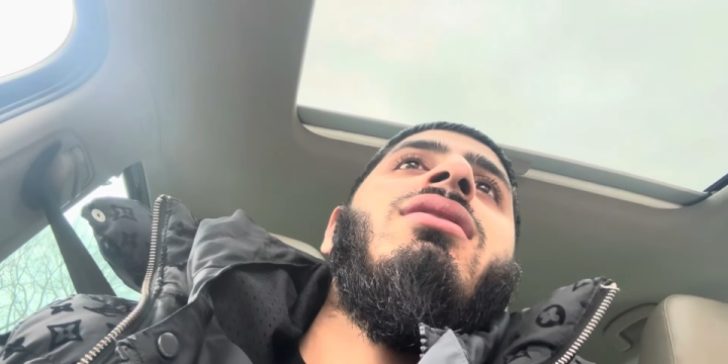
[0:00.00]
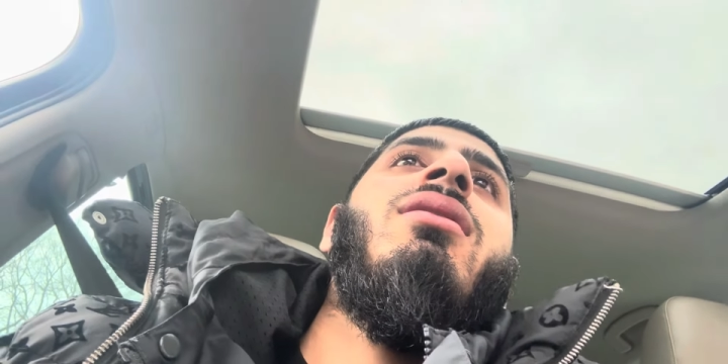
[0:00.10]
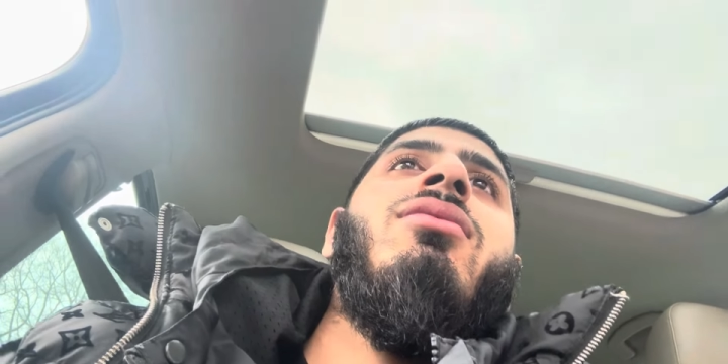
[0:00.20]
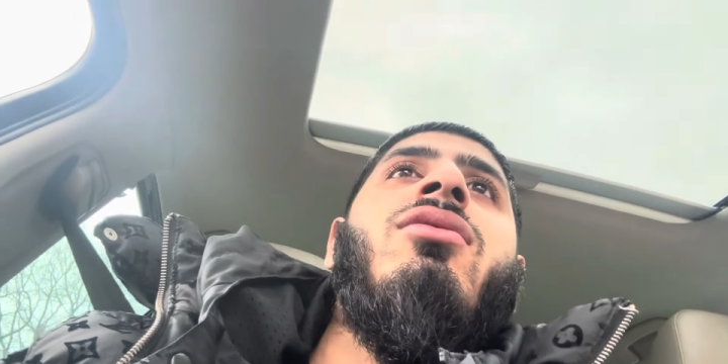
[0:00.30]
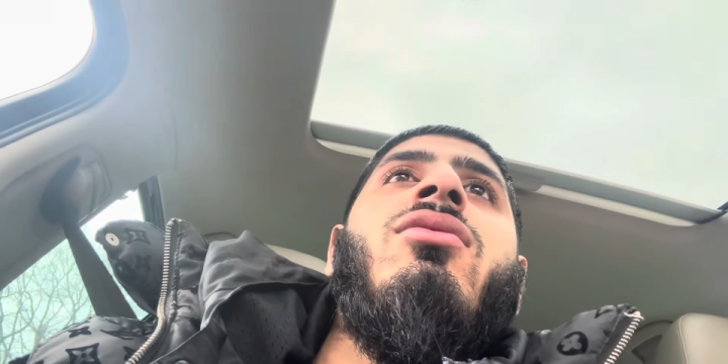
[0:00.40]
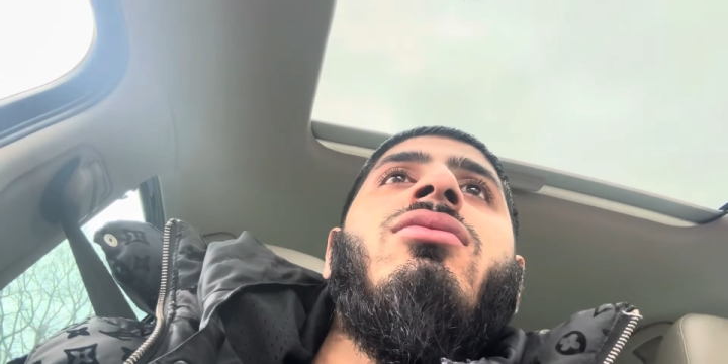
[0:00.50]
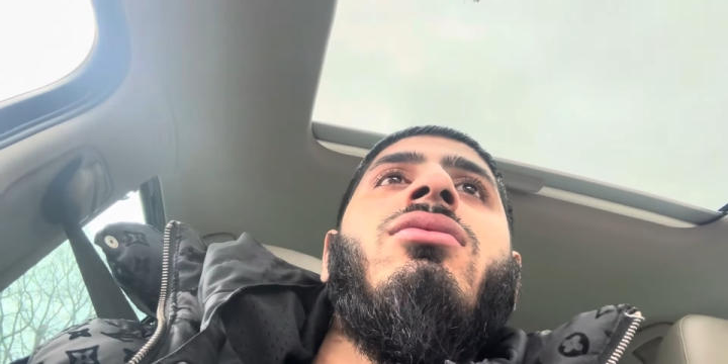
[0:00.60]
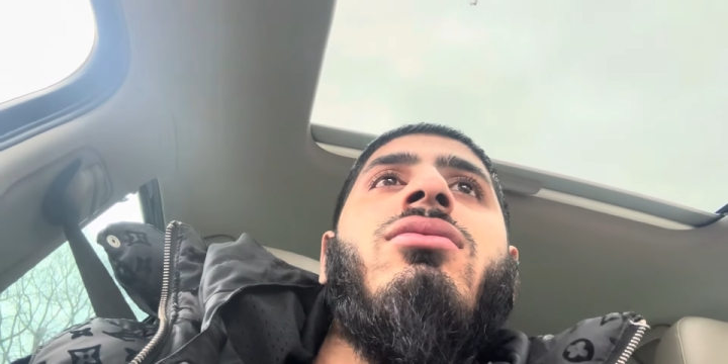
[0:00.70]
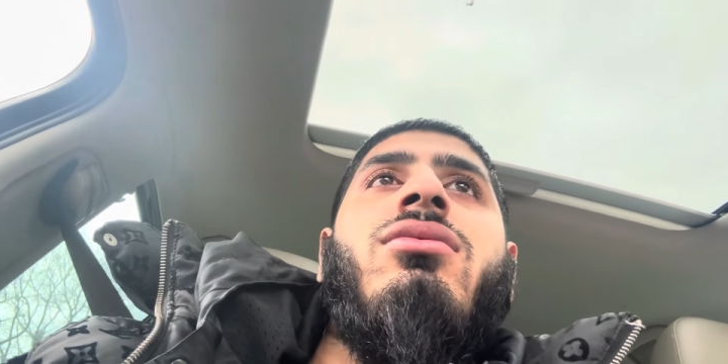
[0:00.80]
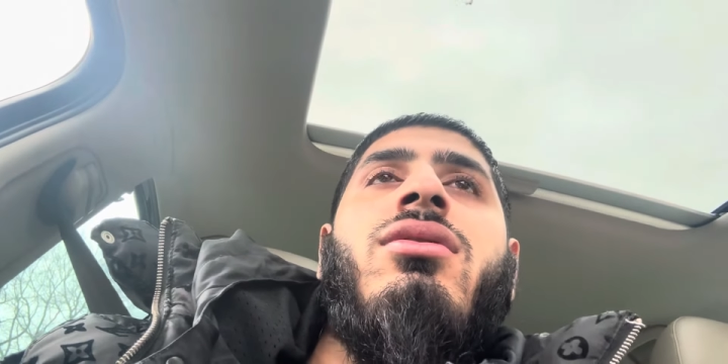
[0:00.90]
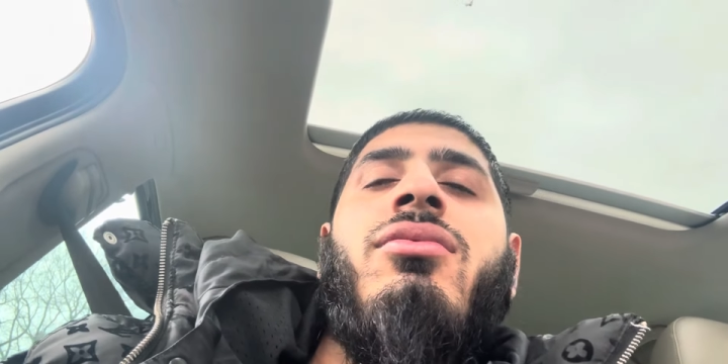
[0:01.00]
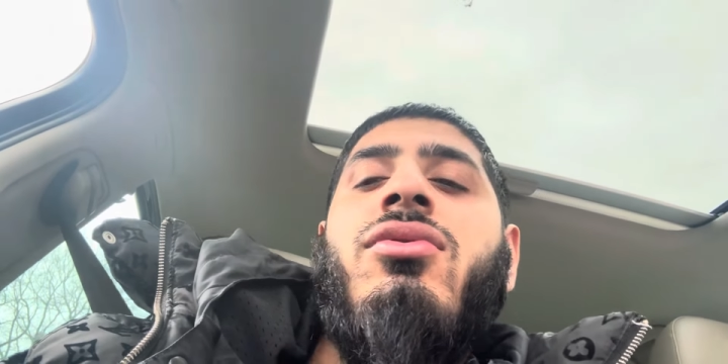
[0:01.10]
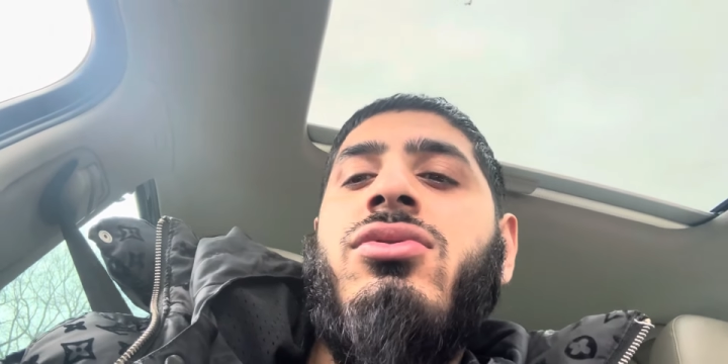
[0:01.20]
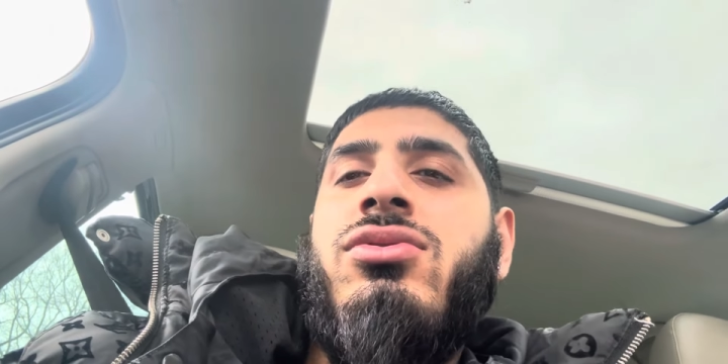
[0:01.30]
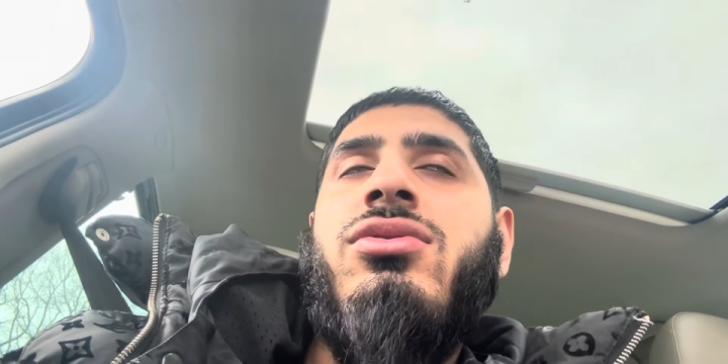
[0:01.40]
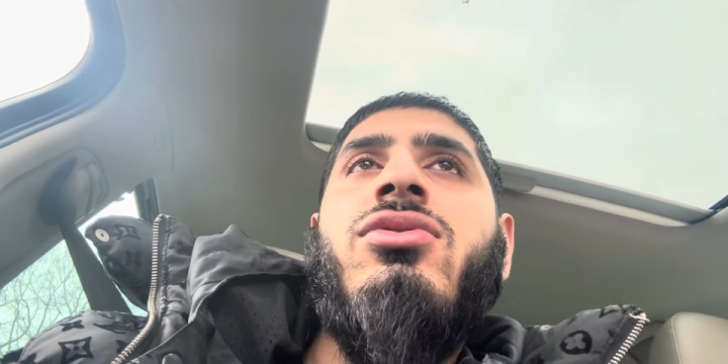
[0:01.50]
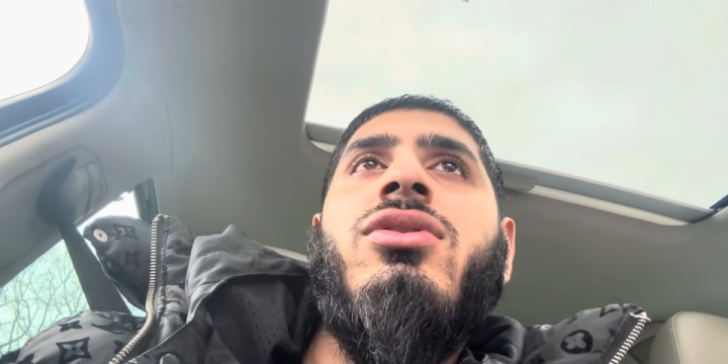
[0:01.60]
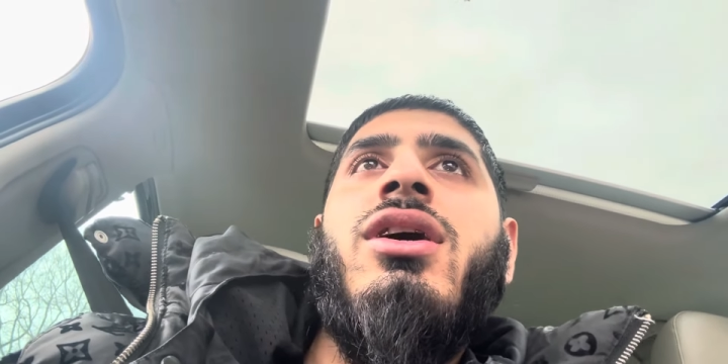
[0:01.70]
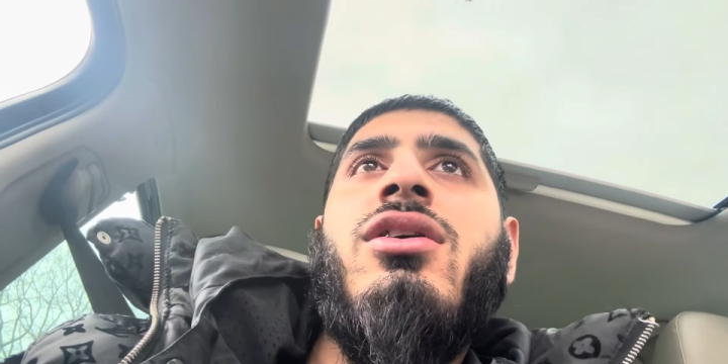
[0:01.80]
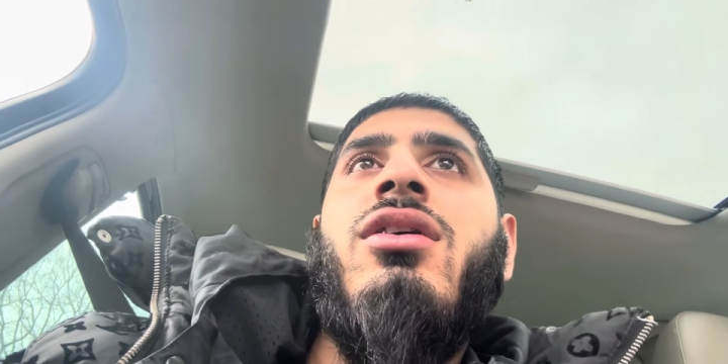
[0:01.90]
I'm gonna go sort
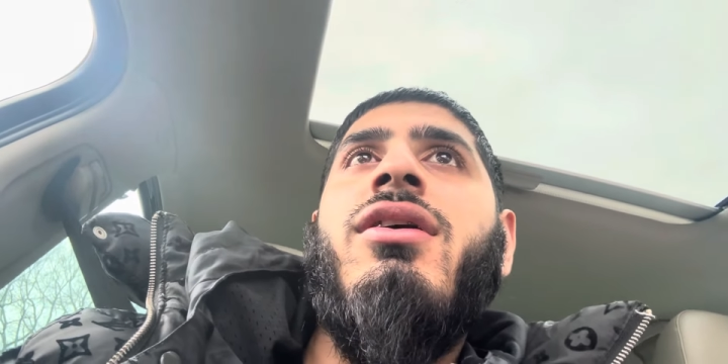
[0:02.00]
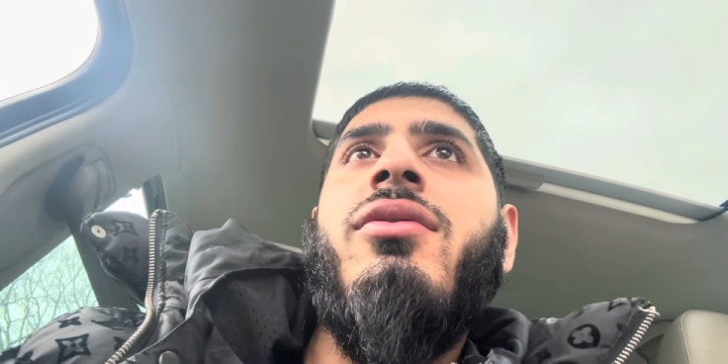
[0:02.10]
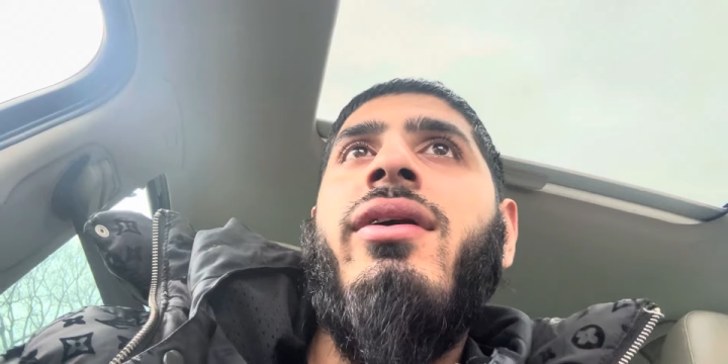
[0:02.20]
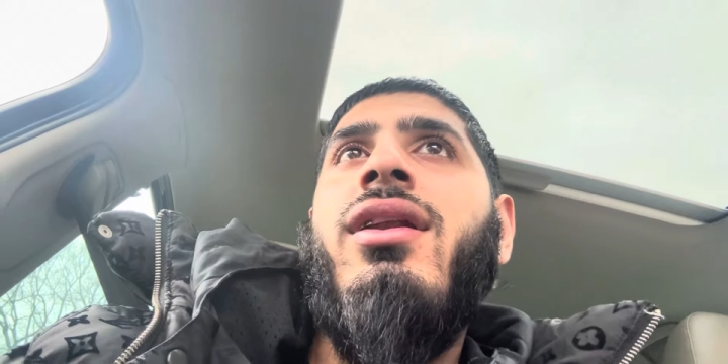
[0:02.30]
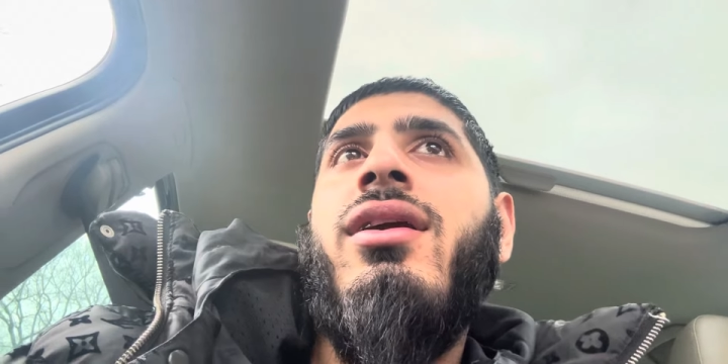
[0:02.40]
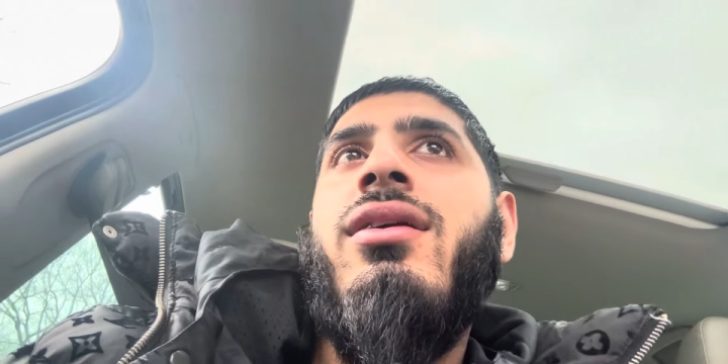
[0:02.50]
that car out quickly.